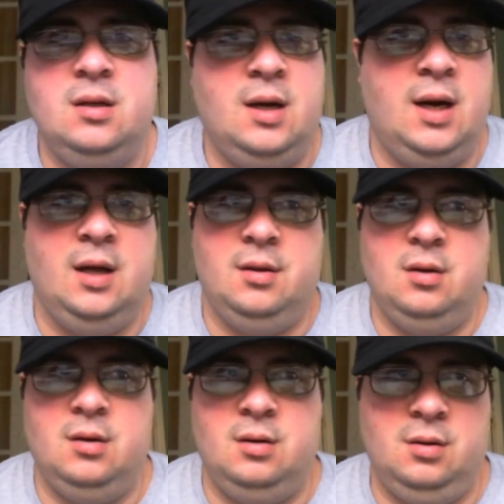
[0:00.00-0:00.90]

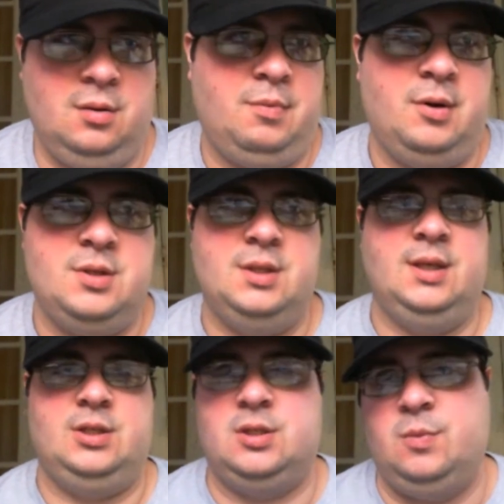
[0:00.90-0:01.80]
Either the person
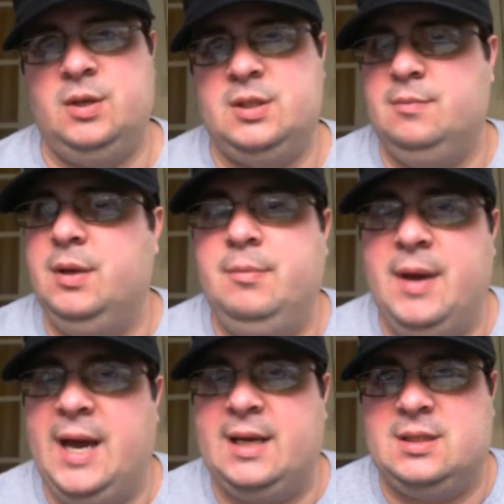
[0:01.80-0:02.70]
that just wants to min
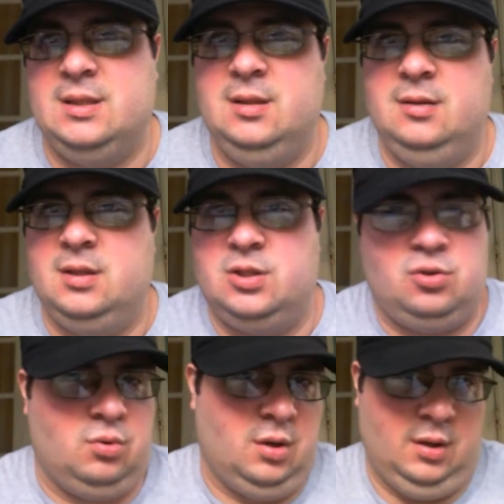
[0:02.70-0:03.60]
max and
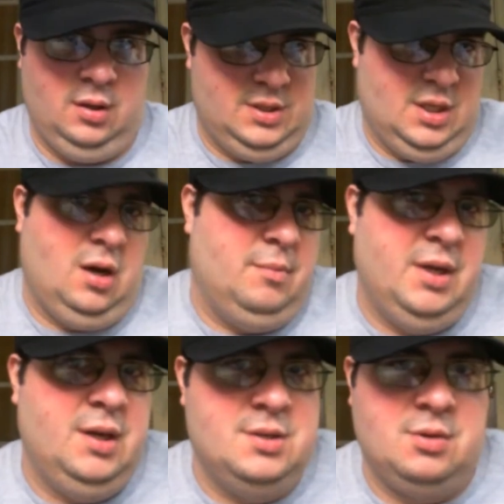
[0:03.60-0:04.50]
destroy
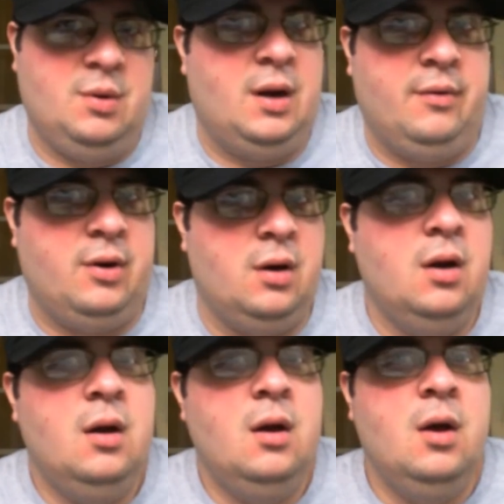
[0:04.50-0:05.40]
zombies or whatever,
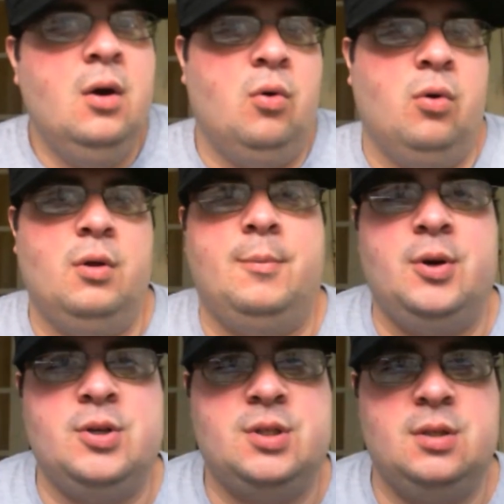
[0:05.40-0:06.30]
or the
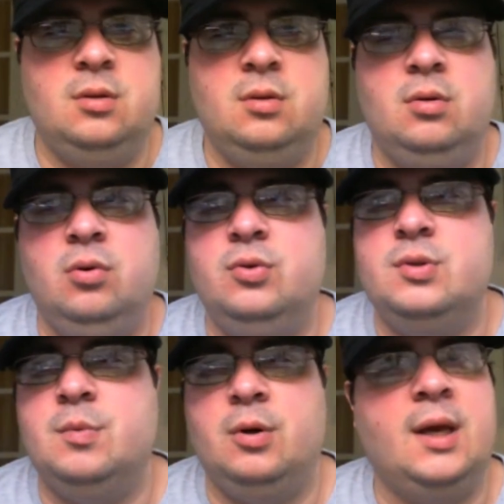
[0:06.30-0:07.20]
person
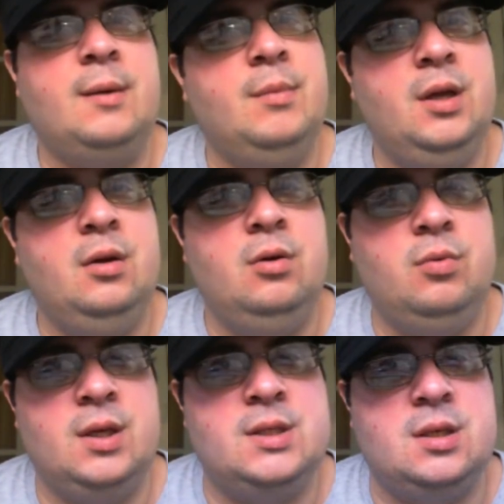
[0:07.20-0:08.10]
who's more like me who
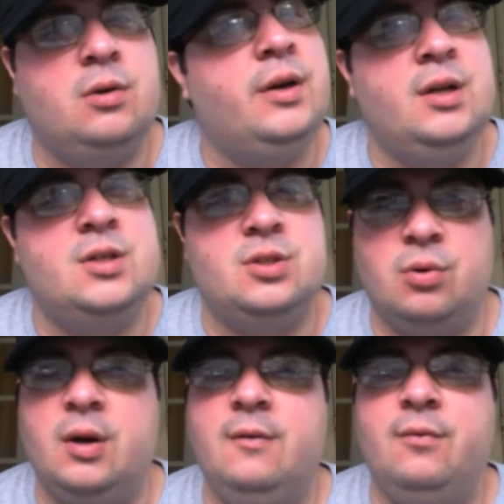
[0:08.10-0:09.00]
wants to create a
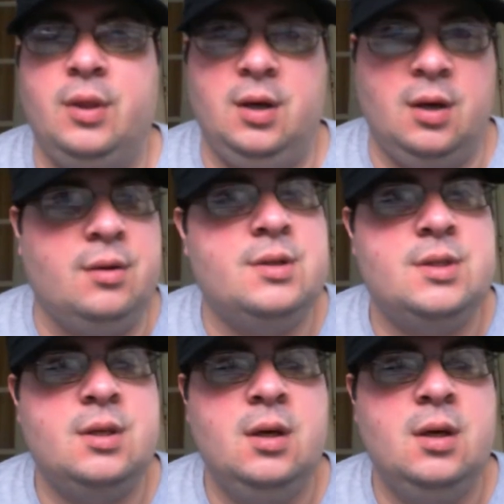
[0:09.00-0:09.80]
story for the others.